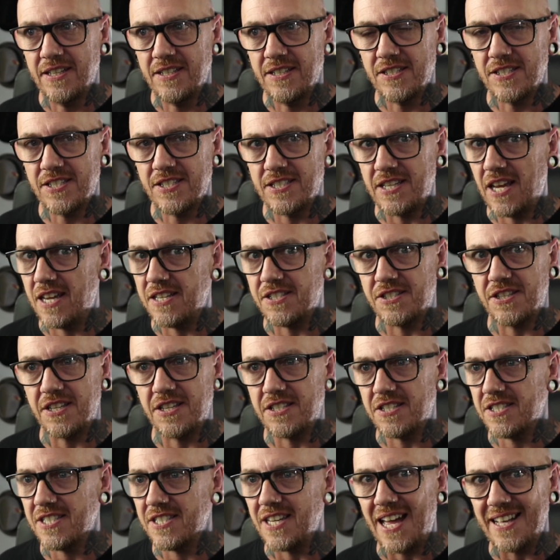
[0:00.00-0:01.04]
says
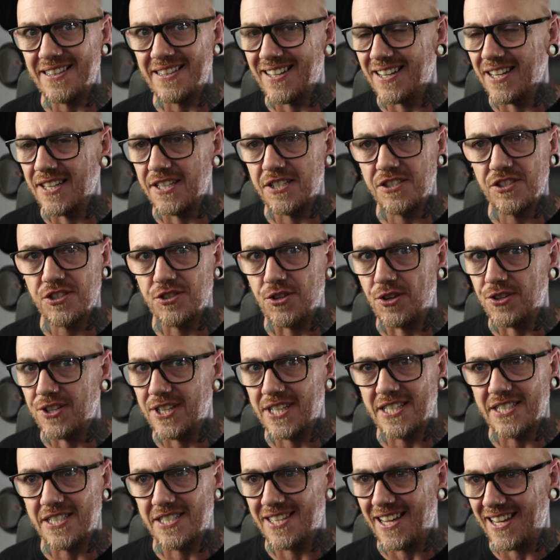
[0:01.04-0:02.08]
that satellites don't
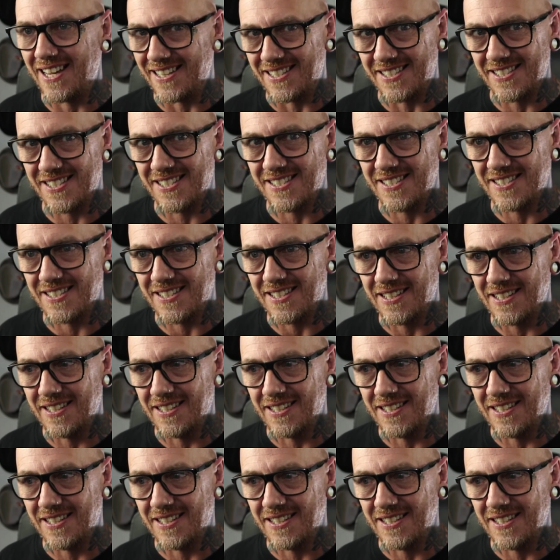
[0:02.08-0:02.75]
exist,